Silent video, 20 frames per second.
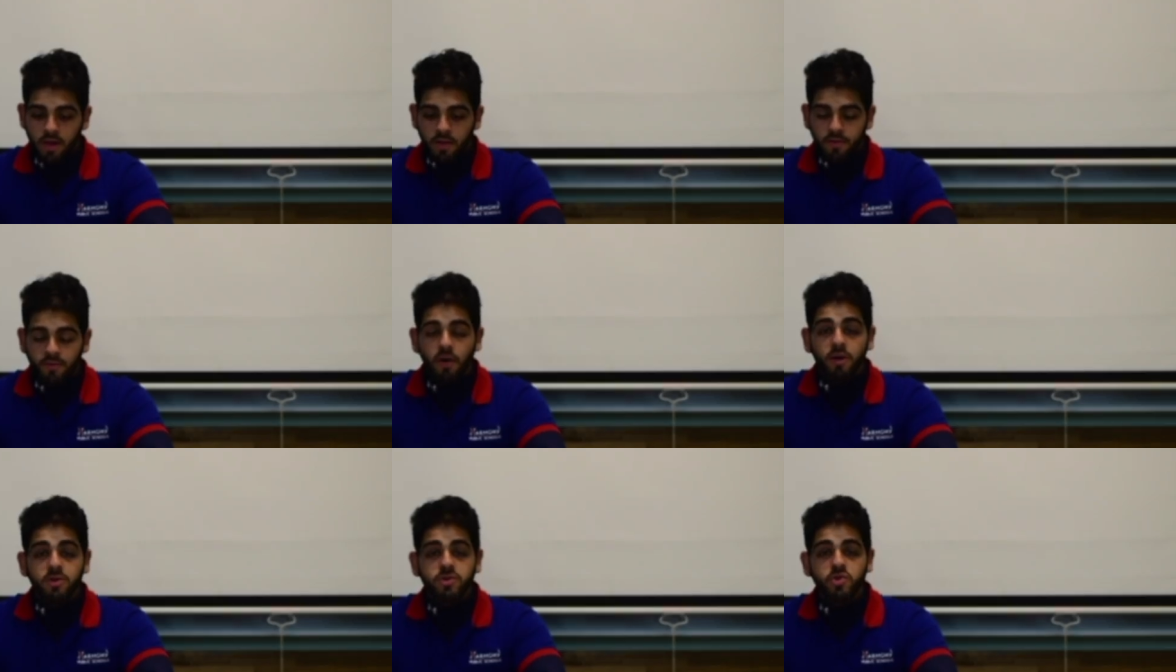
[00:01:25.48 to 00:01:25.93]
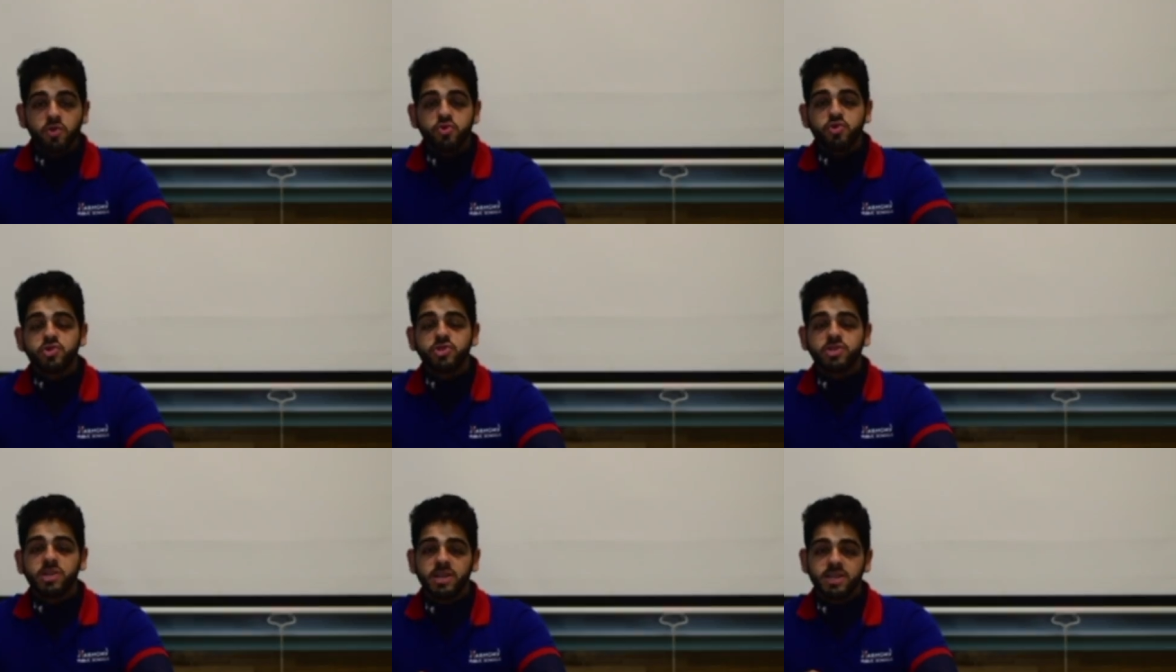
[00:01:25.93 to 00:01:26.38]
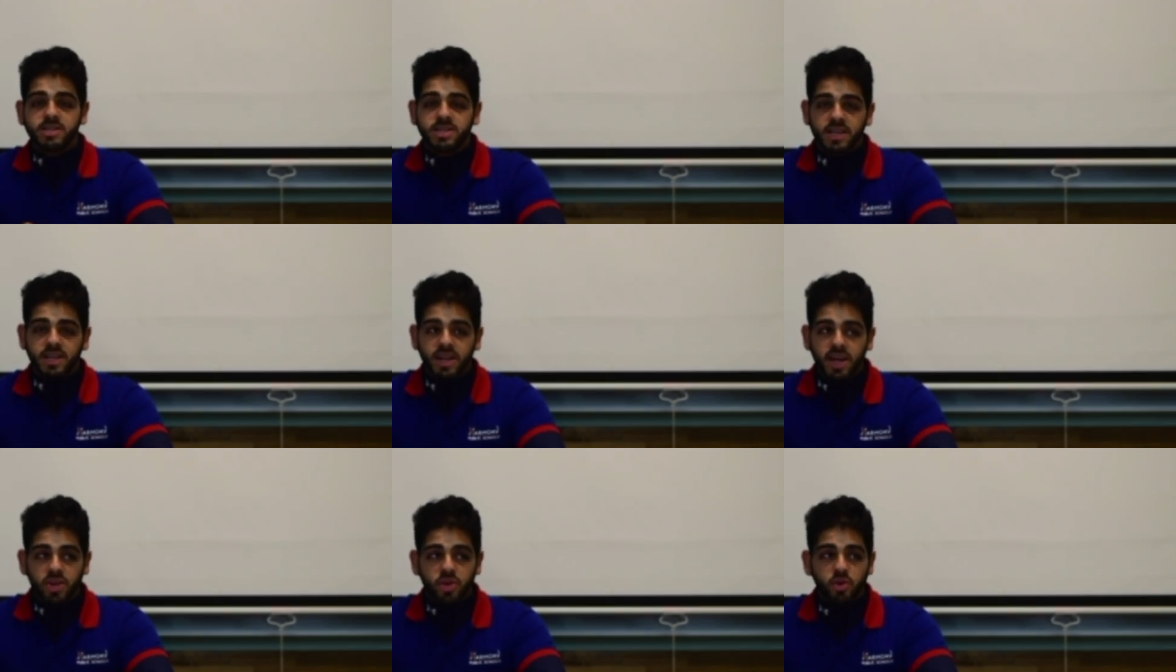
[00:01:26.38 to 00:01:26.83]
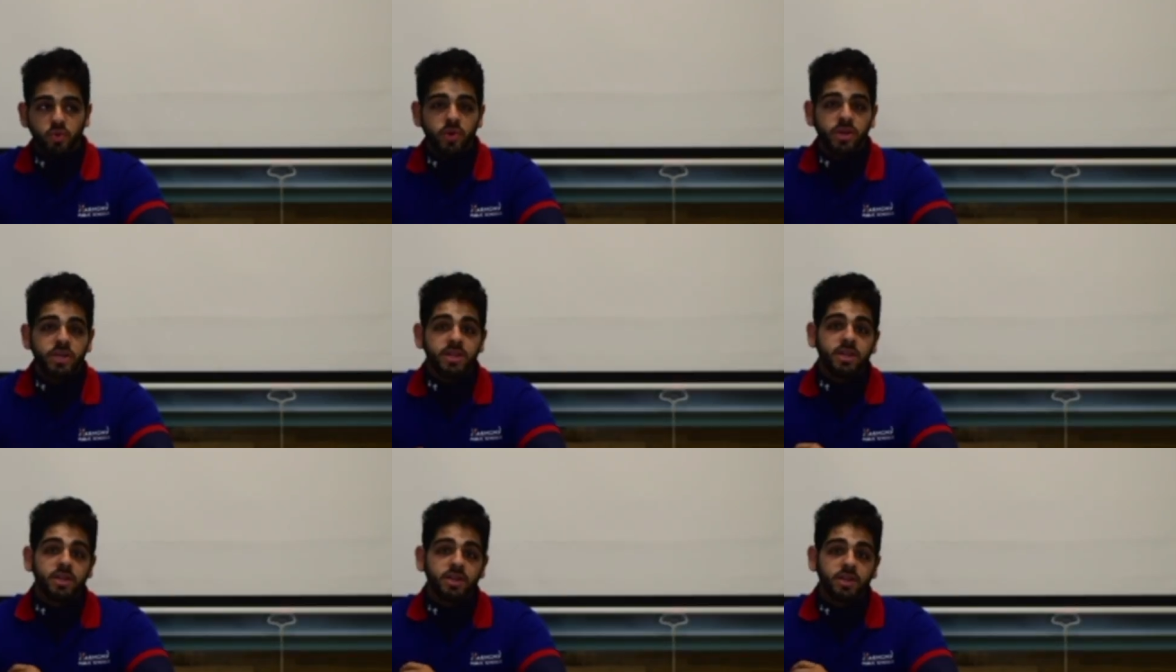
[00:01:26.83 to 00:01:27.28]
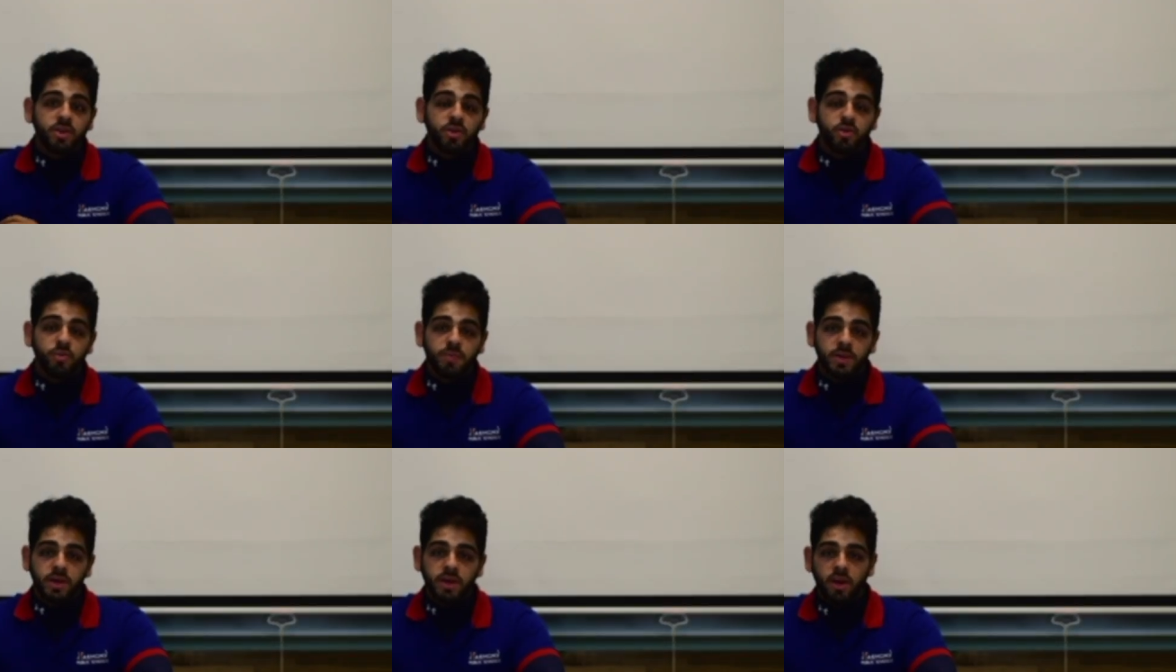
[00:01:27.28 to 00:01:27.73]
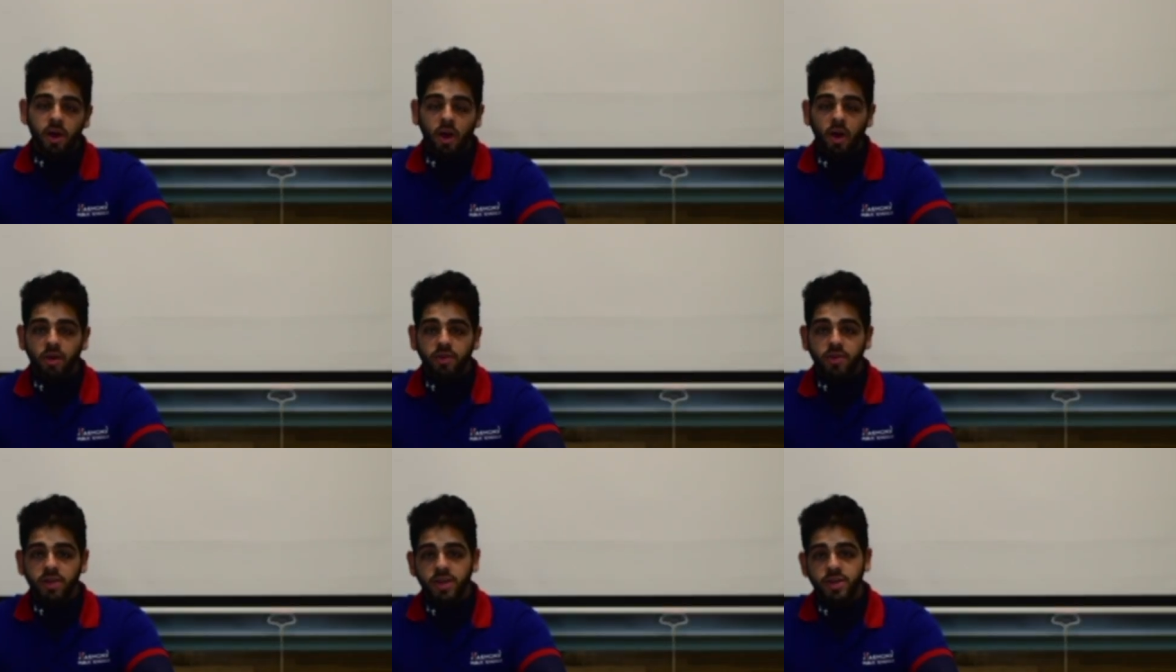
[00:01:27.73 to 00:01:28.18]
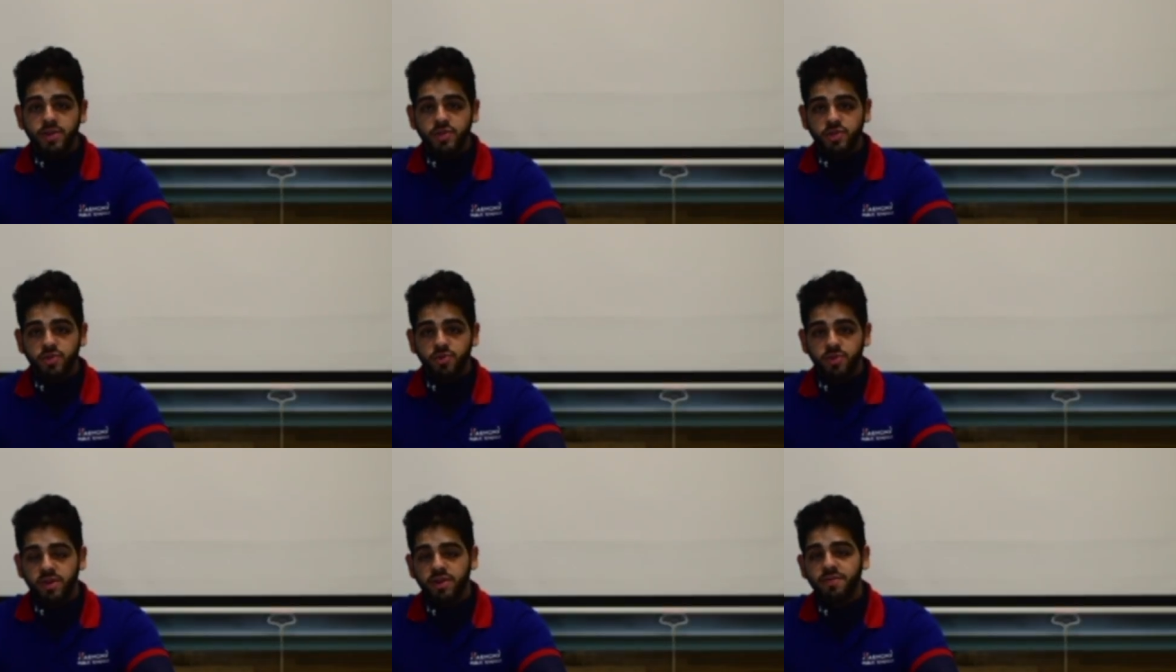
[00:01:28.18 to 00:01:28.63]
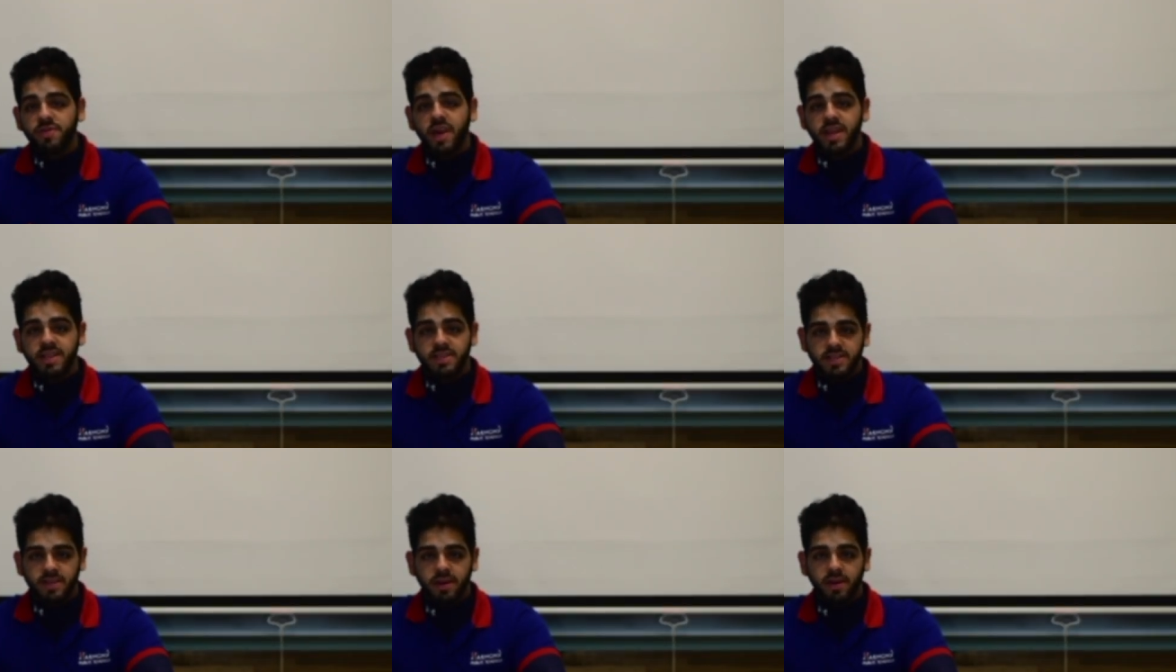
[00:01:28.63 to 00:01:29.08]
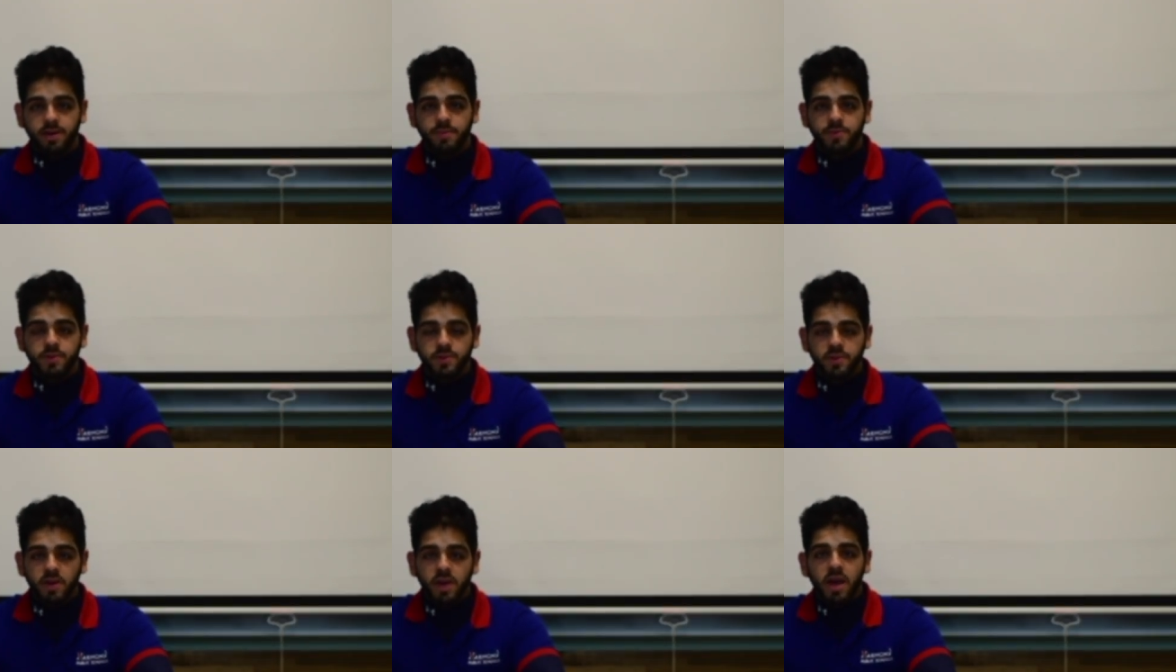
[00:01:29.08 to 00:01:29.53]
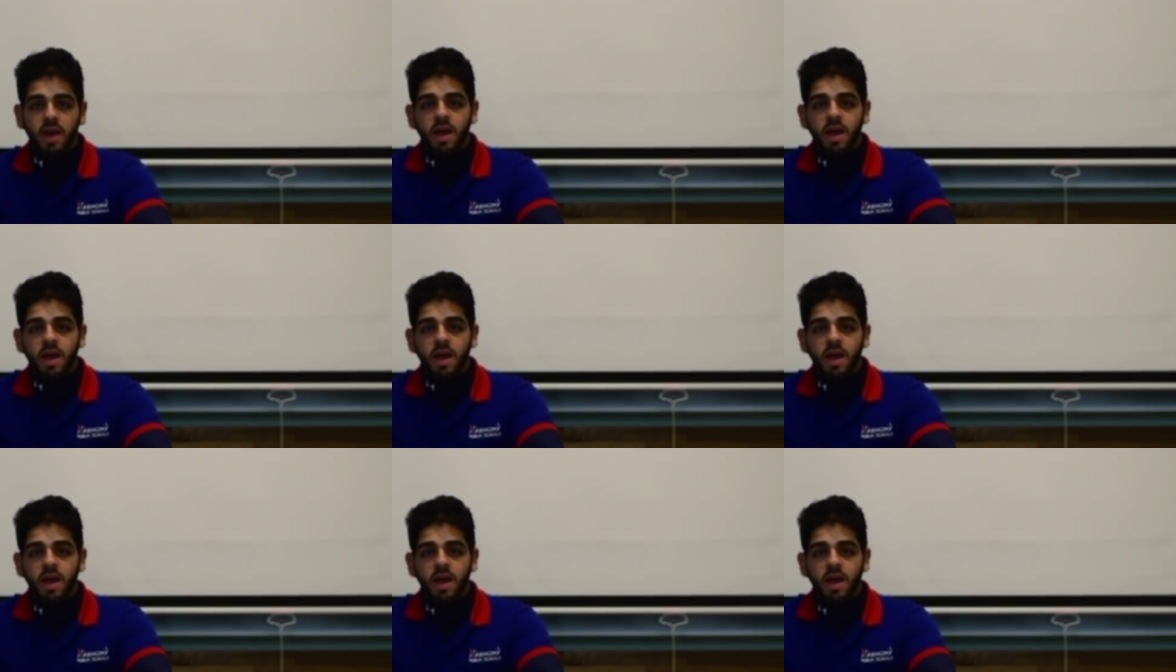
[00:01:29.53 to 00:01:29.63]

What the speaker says: For our social studies connection, we did a little bit on the history of enzymes.